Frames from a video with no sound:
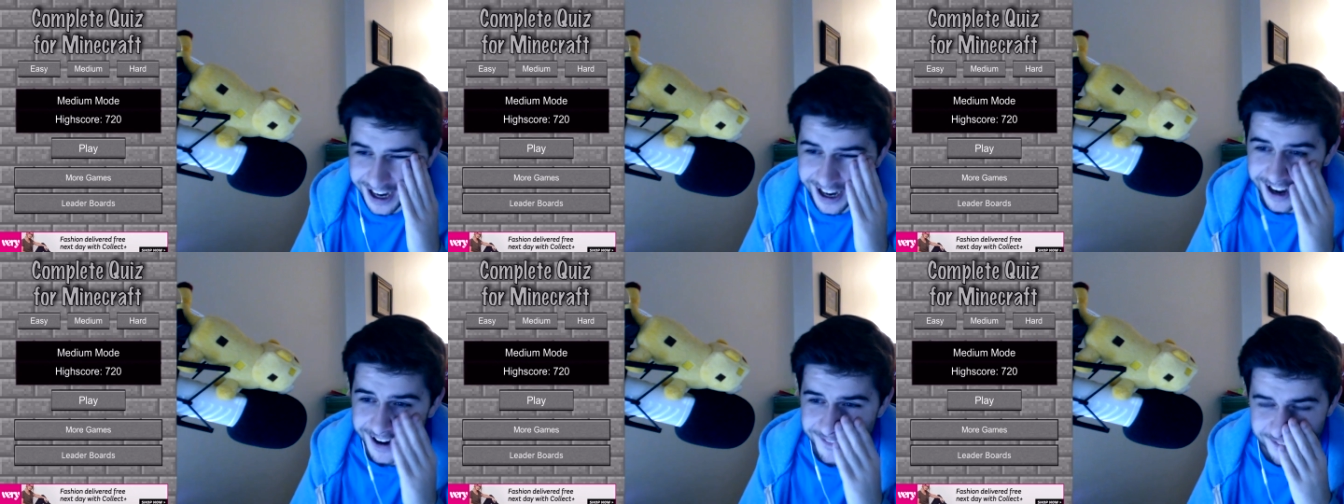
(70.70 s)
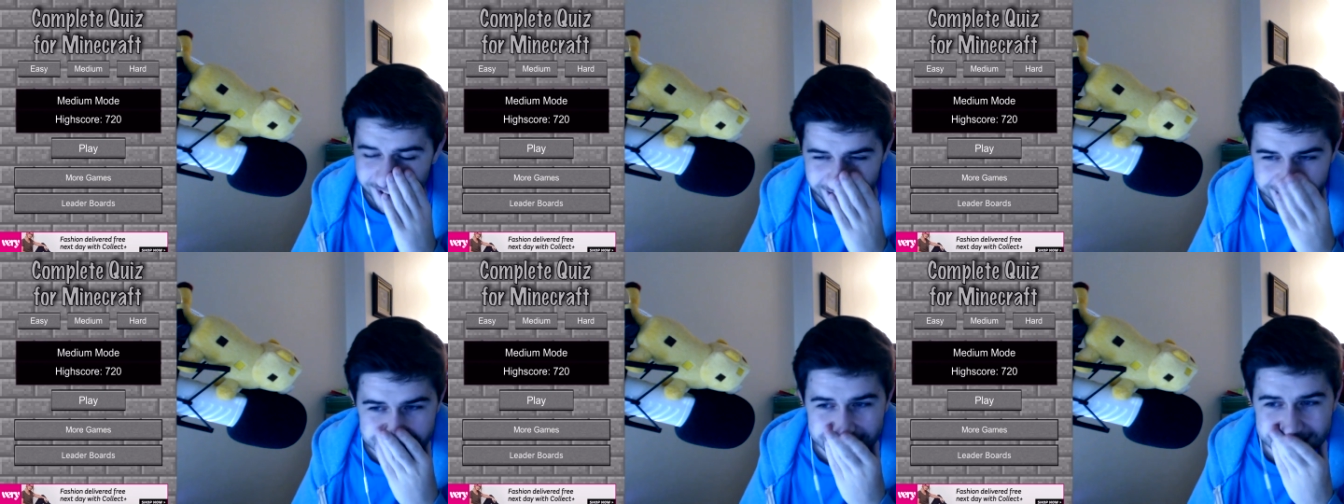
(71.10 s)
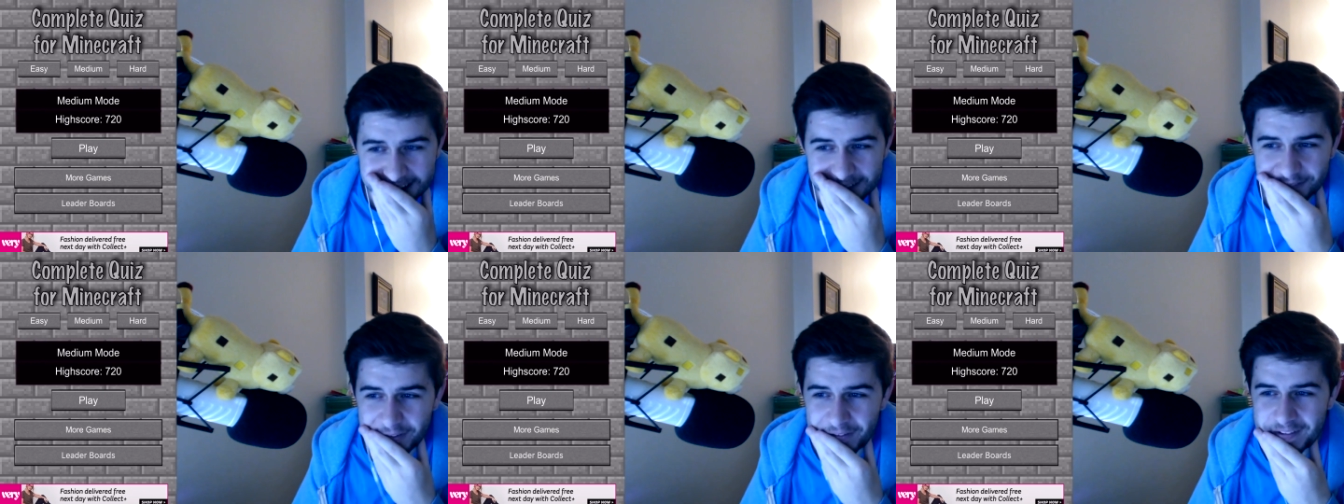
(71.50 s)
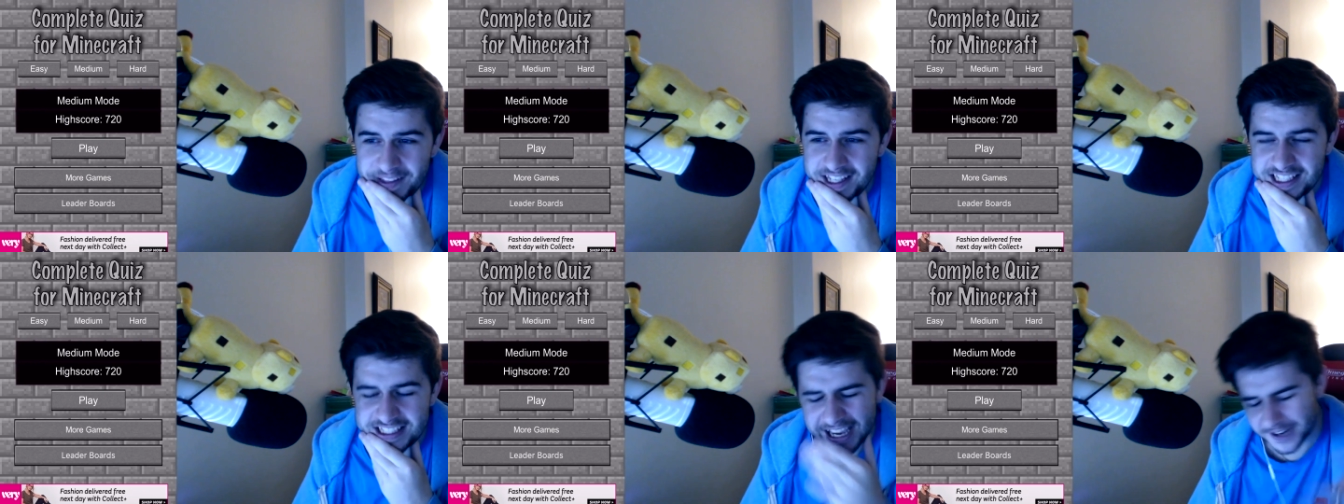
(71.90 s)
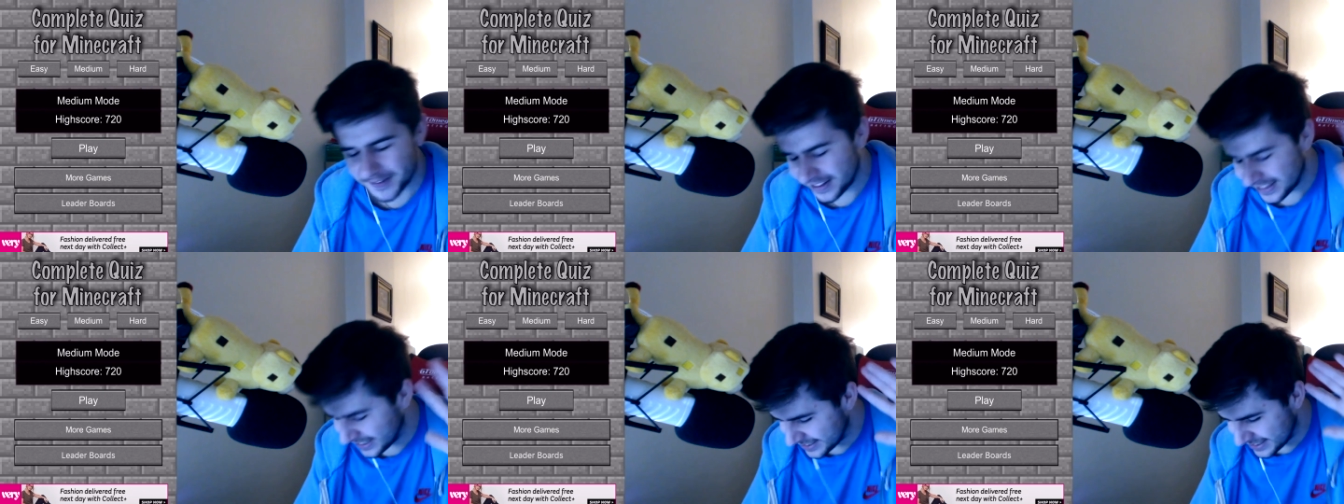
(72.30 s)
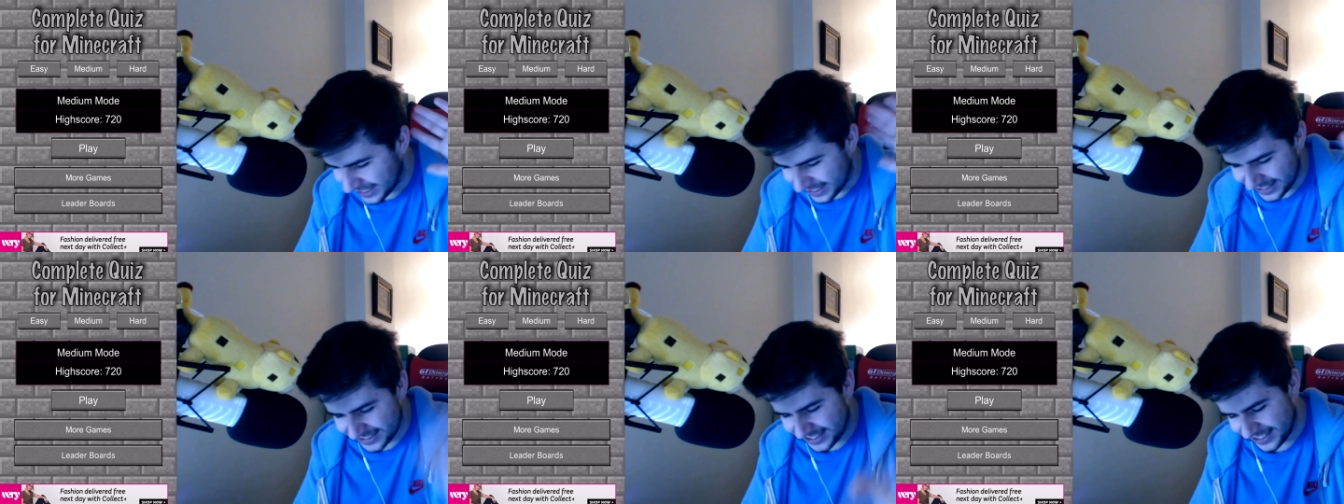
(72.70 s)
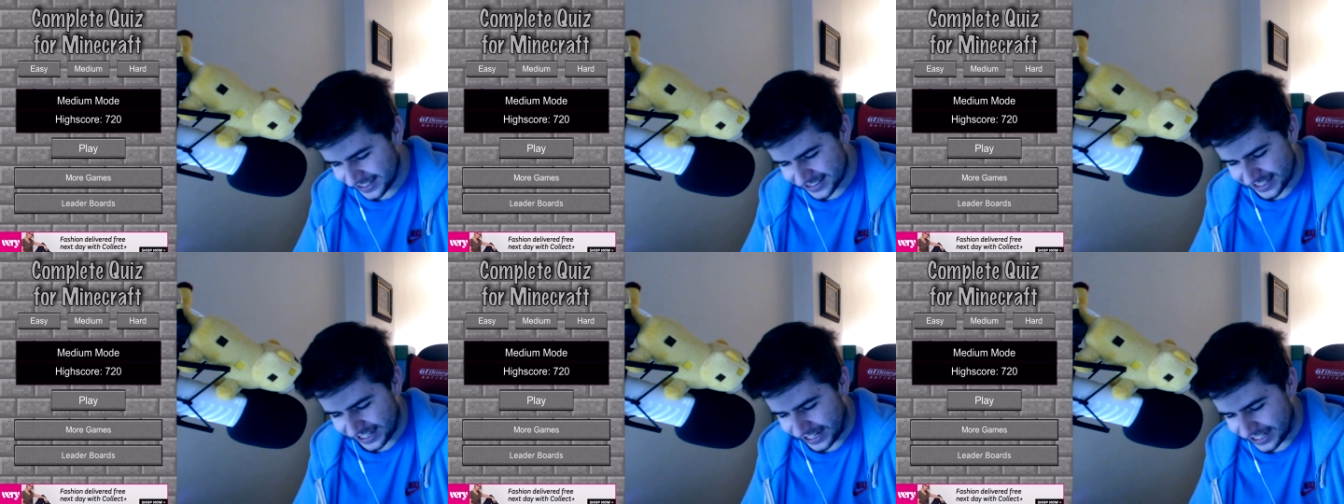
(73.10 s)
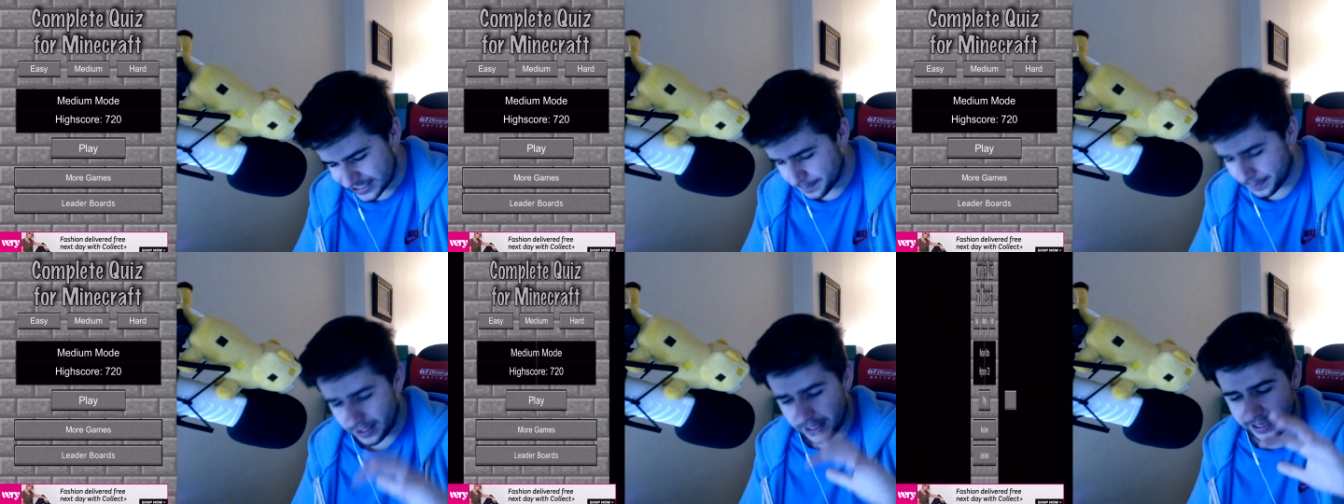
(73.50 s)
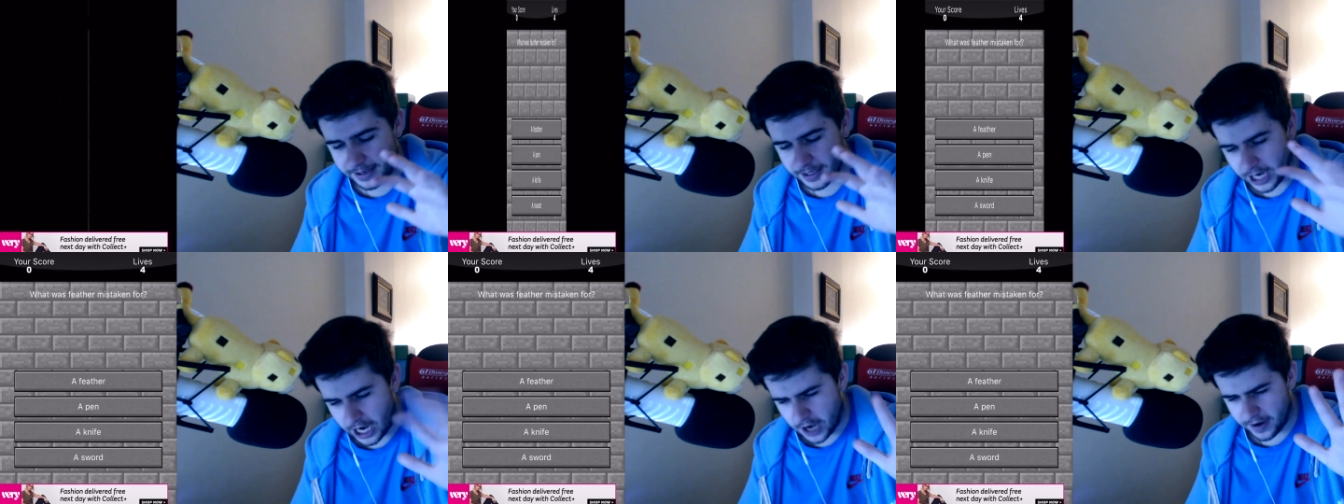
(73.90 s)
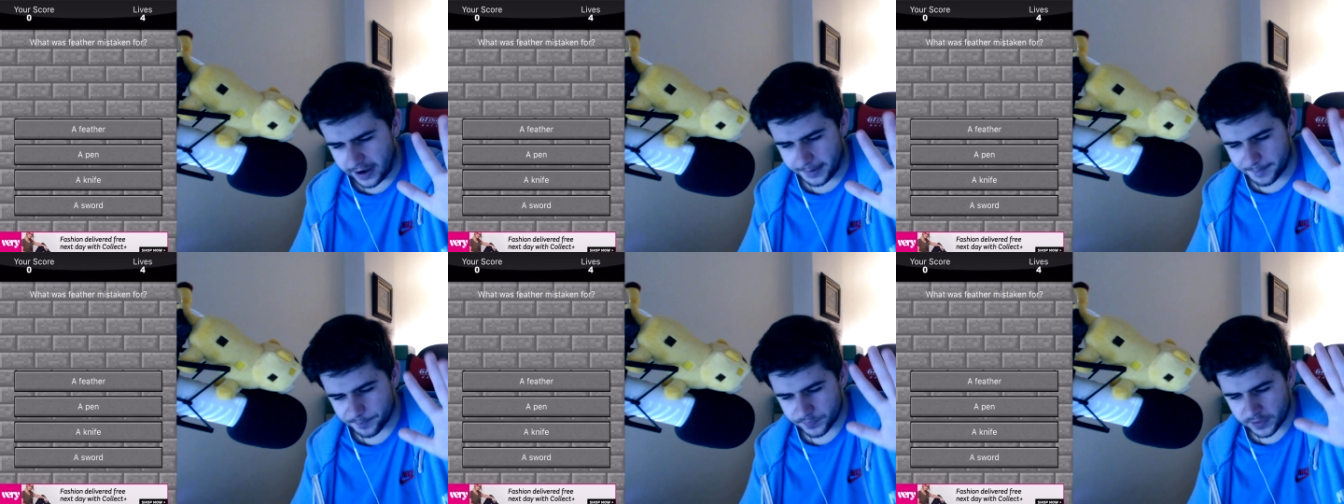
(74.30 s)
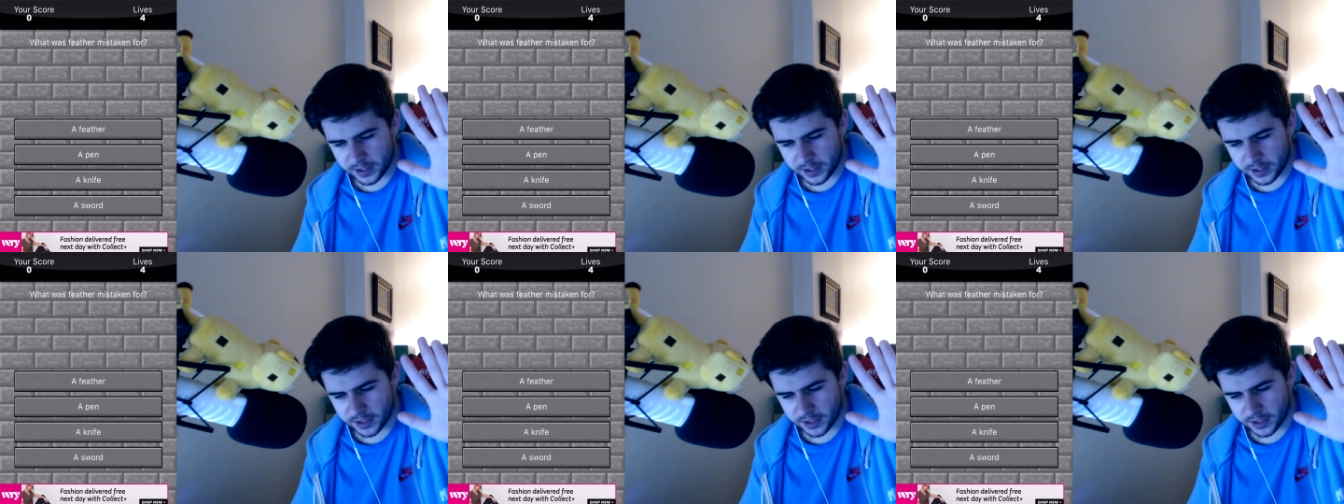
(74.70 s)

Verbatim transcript: I'm not looking forward to this. Anyway, let's get into this guy's play. All right.